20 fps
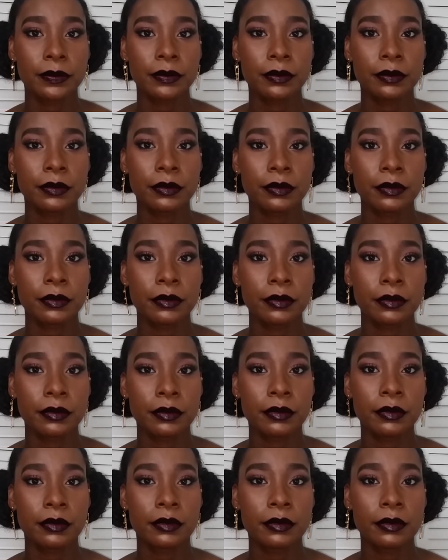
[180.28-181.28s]

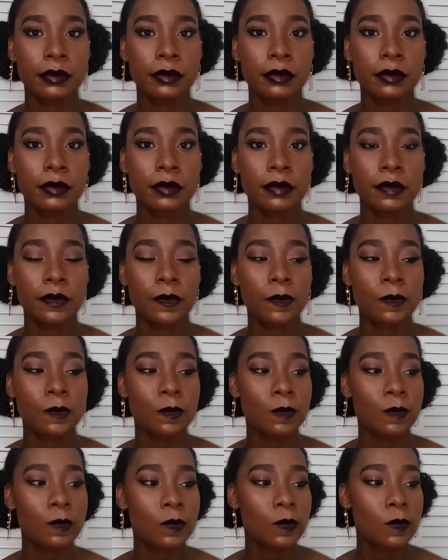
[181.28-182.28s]

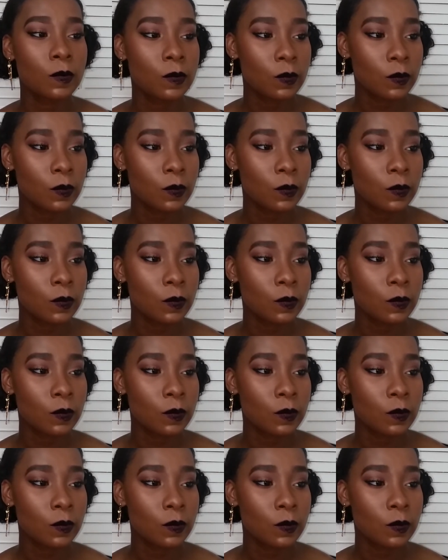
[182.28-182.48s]
Nothing is said.